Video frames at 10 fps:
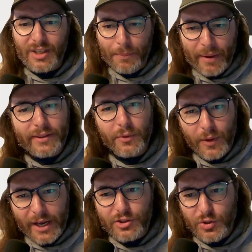Make the
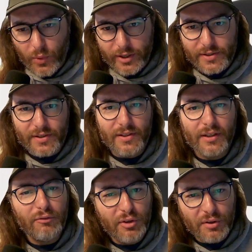right choice.
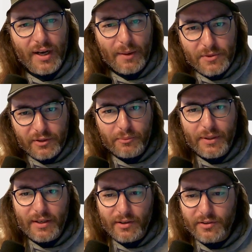If you're an absolute
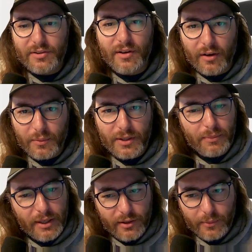beginner, start with a
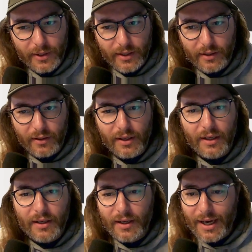beginner wing
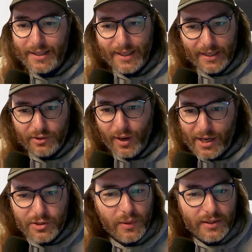and then
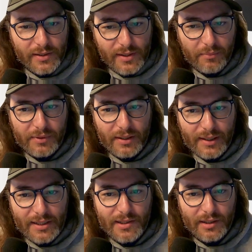graduate to something
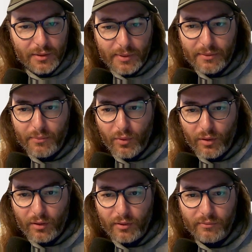that's a little bit
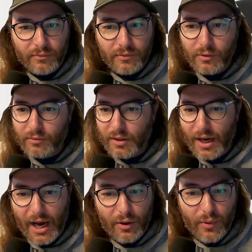more
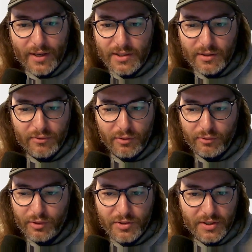aggressive or
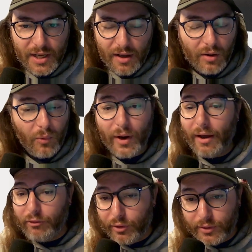versatile or
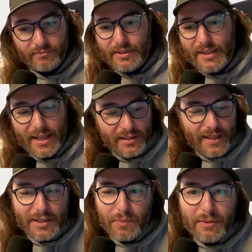whatever. And
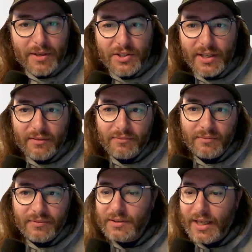that's pretty much it.
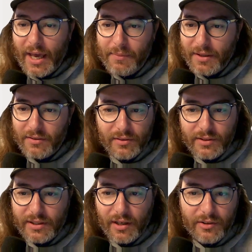The
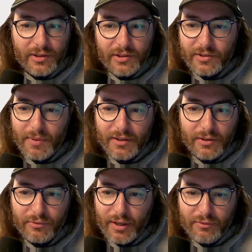MN1300 is my
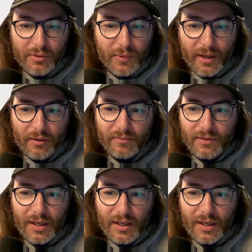new favorite wing.